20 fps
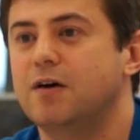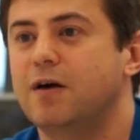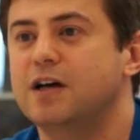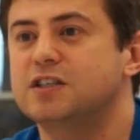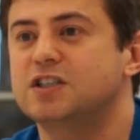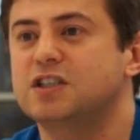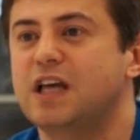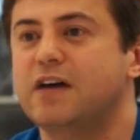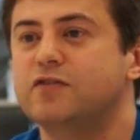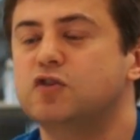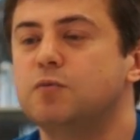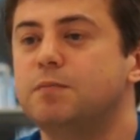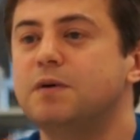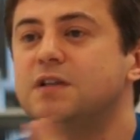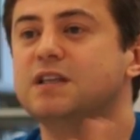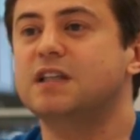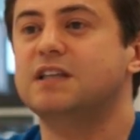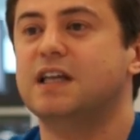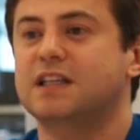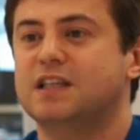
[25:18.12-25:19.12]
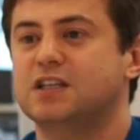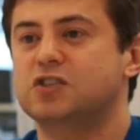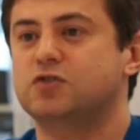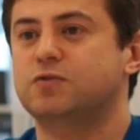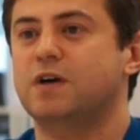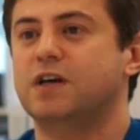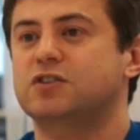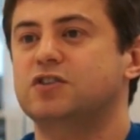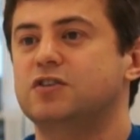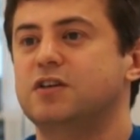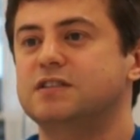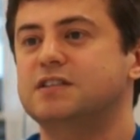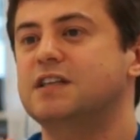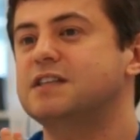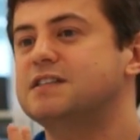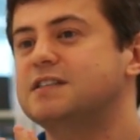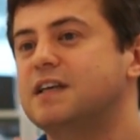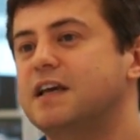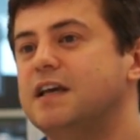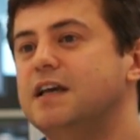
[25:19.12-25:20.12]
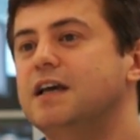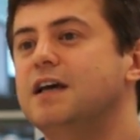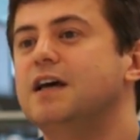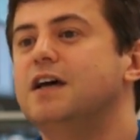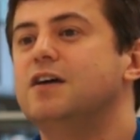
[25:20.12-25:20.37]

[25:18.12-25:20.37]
I just have to build the data structure and then say,